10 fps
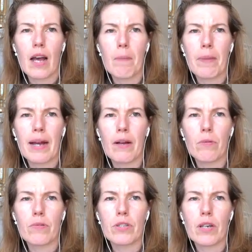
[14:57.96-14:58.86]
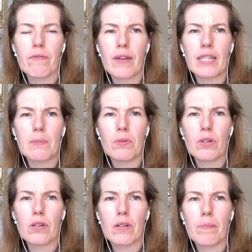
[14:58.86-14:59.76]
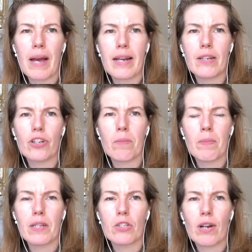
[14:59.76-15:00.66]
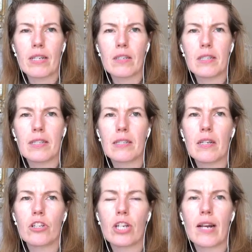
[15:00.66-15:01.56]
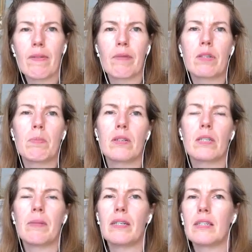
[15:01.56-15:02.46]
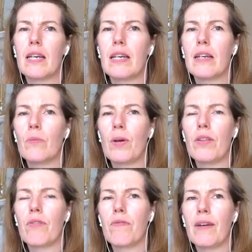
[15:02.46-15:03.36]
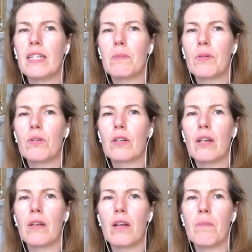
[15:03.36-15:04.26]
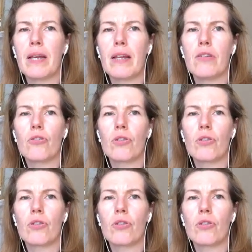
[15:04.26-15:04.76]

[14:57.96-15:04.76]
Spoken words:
about Facebook page administrators sharing responsibility with Facebook and being